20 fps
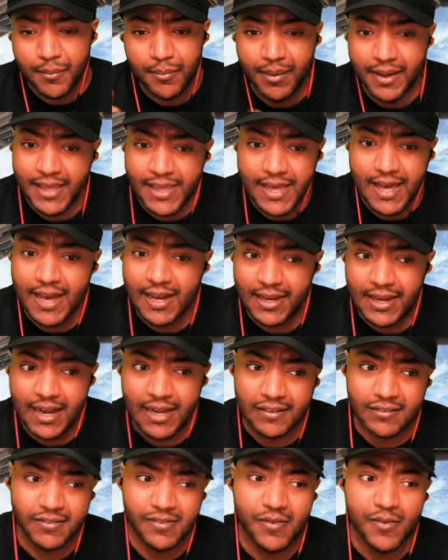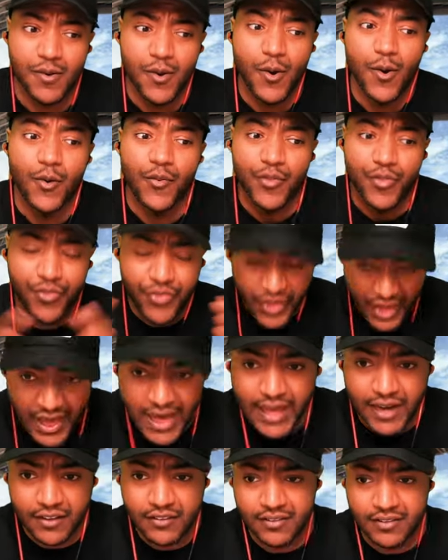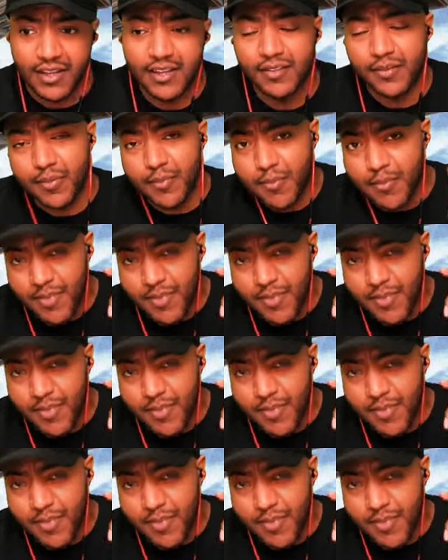But yeah, guys, that is it.